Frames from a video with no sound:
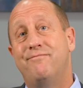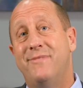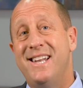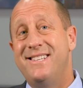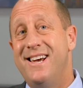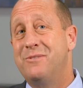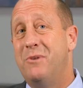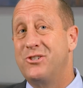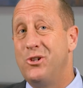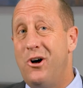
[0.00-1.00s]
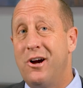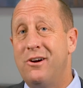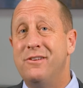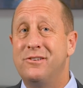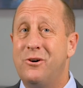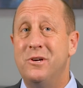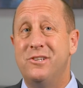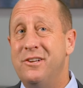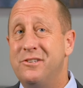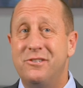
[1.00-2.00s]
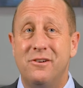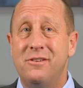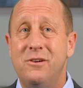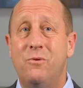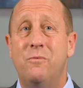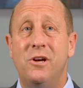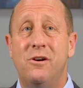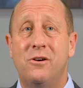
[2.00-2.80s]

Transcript: That takes much longer. There's always uncertainty when we go to